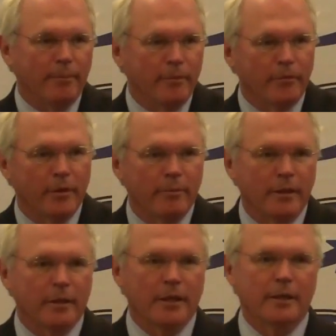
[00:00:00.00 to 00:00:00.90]
It was
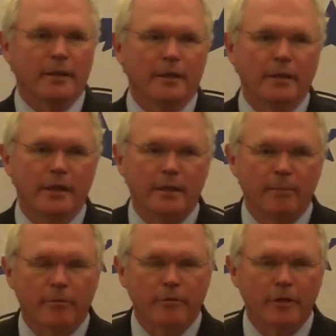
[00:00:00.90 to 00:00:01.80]
something like
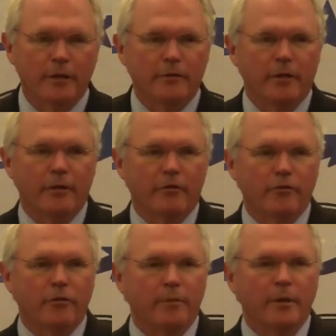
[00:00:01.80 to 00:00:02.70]
80%
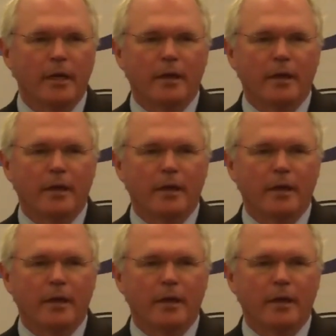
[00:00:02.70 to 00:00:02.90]
Serb.